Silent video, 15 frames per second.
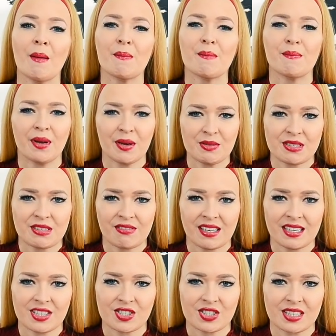
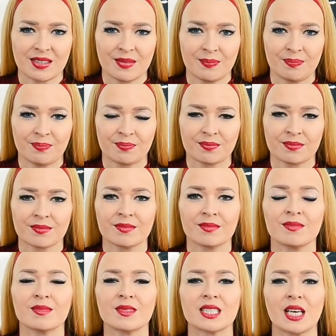motivation.
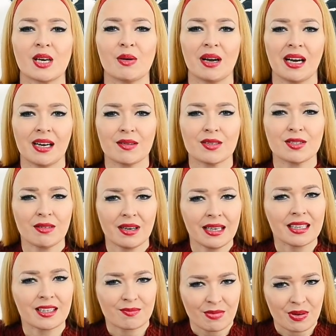So how do I
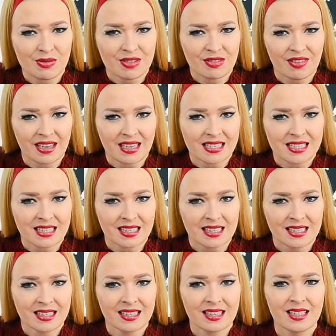get
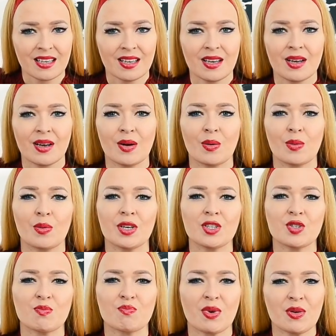motivated?
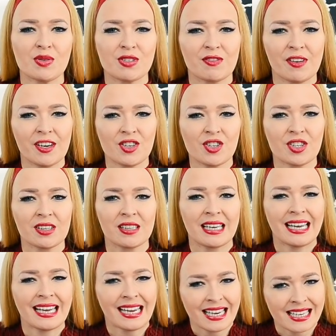Which motivational
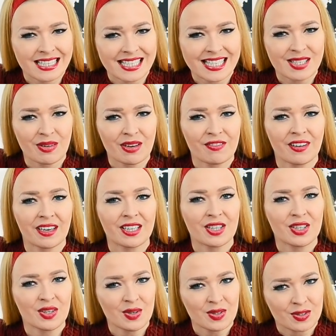hints do I find
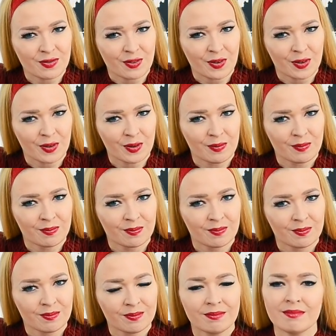useful?
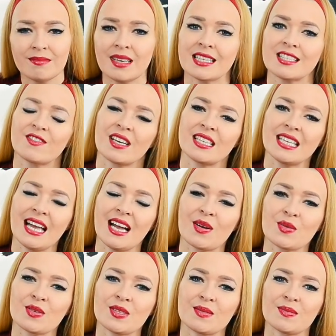Let's find
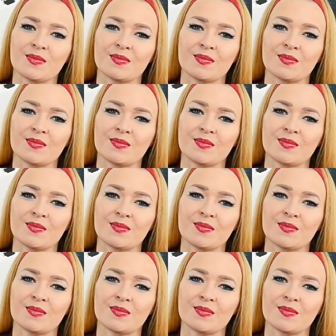out.